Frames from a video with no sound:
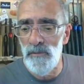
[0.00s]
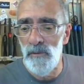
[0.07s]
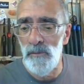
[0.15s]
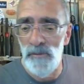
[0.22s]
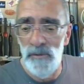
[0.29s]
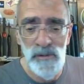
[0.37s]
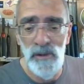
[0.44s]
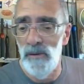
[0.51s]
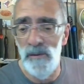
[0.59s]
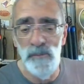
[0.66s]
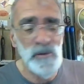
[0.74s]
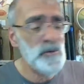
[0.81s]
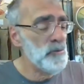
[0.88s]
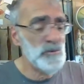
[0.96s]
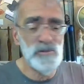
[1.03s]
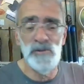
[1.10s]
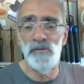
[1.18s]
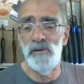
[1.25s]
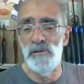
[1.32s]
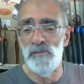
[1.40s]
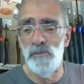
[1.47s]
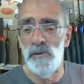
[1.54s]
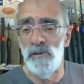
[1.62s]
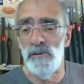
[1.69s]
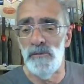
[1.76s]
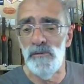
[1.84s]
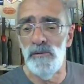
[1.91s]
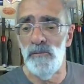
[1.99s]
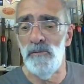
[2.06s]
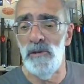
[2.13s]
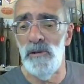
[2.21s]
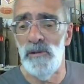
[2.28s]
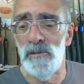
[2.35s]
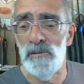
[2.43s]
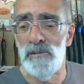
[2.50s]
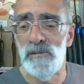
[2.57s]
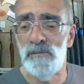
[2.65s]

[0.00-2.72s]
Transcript: Dalton. Yeah, I mean Yorkshire grit is brilliant. It really is.